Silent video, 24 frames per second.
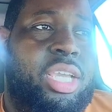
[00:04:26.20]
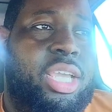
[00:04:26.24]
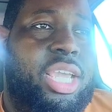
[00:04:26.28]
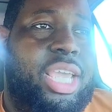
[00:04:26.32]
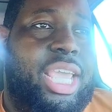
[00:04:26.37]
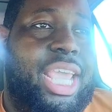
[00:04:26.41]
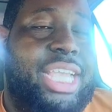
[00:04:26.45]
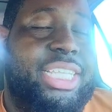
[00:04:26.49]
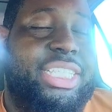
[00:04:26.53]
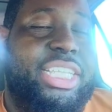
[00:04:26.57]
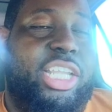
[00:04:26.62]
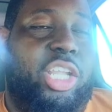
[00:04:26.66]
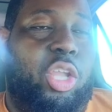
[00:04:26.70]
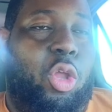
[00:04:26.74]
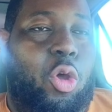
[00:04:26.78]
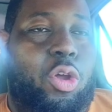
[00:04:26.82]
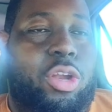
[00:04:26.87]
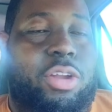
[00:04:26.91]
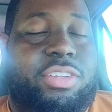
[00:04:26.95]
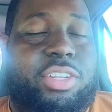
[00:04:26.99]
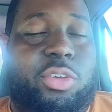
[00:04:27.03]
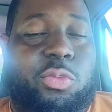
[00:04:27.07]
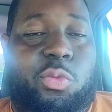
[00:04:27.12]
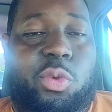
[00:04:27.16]
is it low
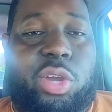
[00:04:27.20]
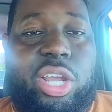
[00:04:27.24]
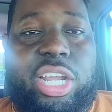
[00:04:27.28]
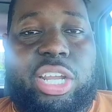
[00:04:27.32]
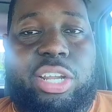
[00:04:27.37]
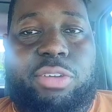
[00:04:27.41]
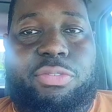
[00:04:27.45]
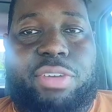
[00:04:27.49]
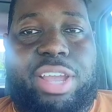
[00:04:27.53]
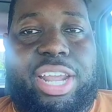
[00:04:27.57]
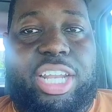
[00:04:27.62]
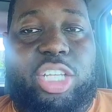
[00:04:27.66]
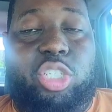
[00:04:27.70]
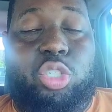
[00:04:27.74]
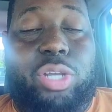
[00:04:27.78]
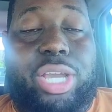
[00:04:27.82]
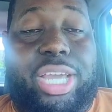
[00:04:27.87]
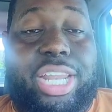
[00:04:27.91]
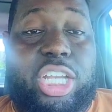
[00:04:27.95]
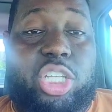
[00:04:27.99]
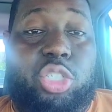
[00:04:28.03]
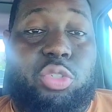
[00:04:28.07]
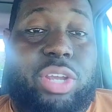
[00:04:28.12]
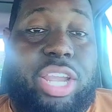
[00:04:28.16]
enough to where, in fact, you
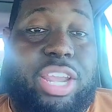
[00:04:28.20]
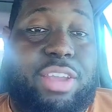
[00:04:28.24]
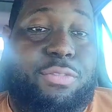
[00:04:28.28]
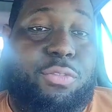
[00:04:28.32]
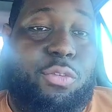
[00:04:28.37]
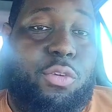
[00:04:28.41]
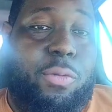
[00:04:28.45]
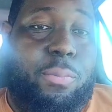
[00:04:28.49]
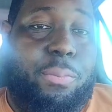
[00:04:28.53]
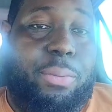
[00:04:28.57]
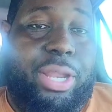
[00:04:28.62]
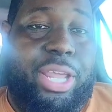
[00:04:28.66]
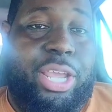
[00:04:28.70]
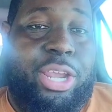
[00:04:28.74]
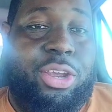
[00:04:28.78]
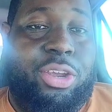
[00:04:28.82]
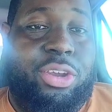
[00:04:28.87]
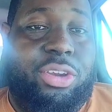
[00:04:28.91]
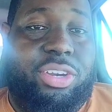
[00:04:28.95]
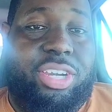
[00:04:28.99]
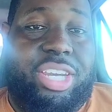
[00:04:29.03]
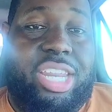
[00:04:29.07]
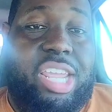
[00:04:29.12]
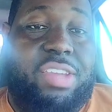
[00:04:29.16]
got to trade for a
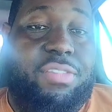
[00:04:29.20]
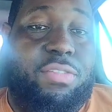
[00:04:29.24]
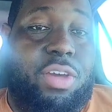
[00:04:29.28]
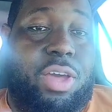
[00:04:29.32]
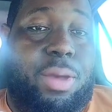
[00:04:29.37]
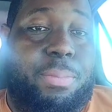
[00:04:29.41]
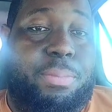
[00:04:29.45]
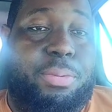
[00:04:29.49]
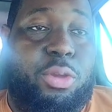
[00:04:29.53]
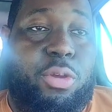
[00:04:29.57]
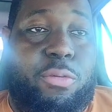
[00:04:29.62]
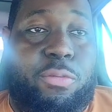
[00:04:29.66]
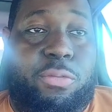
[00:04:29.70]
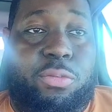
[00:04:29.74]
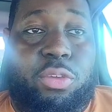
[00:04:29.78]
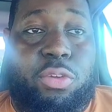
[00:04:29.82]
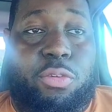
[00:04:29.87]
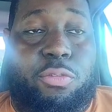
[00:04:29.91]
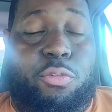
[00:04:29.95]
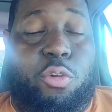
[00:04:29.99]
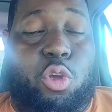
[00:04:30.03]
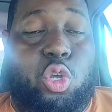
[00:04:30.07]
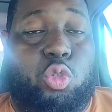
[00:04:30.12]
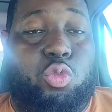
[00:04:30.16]
player, give up your
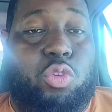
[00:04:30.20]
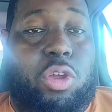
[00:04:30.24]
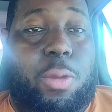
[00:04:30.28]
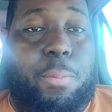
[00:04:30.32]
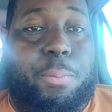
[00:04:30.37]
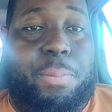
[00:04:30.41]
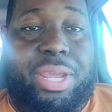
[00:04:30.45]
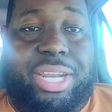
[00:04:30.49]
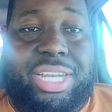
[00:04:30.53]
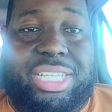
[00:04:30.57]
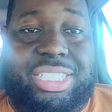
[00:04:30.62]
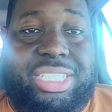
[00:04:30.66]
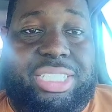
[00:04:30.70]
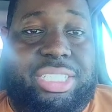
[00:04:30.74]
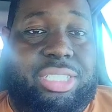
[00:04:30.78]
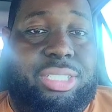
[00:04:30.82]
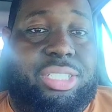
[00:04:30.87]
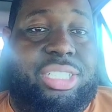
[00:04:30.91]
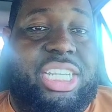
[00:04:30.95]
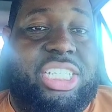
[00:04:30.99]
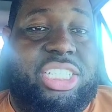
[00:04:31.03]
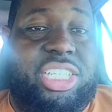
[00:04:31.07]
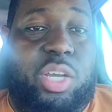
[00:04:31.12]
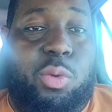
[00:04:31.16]
first-round pick? This
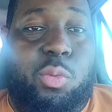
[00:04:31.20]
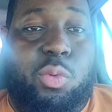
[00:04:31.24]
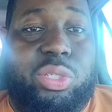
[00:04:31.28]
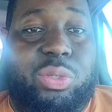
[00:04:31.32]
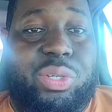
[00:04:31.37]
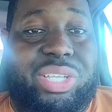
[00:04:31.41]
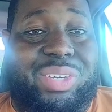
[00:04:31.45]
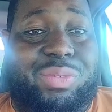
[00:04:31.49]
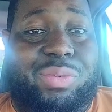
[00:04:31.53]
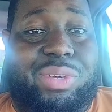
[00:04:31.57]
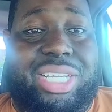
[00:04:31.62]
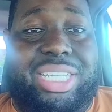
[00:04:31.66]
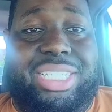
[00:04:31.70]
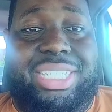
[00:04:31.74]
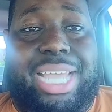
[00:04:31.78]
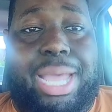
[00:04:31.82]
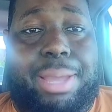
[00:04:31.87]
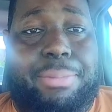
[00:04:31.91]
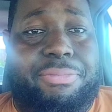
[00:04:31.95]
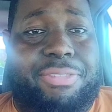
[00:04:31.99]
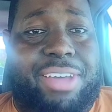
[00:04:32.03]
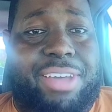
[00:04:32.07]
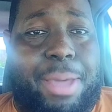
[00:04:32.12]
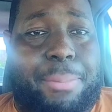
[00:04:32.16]
Chase Young was with a
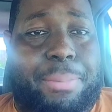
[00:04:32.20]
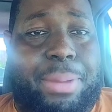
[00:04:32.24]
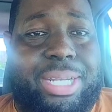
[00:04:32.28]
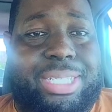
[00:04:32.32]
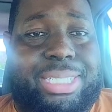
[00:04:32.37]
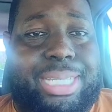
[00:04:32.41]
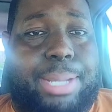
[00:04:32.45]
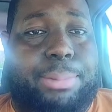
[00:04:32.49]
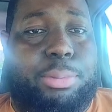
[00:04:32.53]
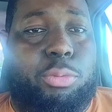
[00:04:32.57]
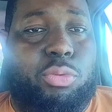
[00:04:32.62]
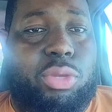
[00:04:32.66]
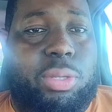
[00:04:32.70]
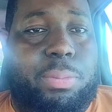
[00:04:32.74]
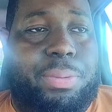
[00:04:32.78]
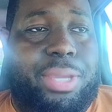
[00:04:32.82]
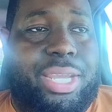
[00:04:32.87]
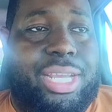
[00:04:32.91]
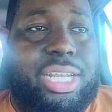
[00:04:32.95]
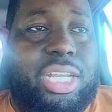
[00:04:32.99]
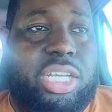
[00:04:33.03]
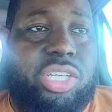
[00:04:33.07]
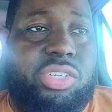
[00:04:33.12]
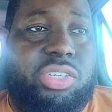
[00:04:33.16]
top-five pick, top-three
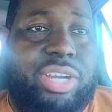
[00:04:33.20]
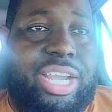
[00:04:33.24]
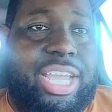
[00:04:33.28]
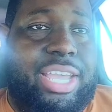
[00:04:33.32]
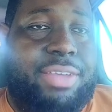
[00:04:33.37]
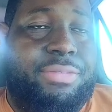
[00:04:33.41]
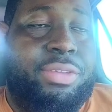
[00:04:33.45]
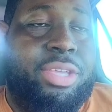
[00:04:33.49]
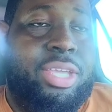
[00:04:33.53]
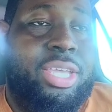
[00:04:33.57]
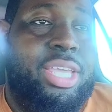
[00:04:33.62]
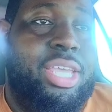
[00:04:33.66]
pick in the draft.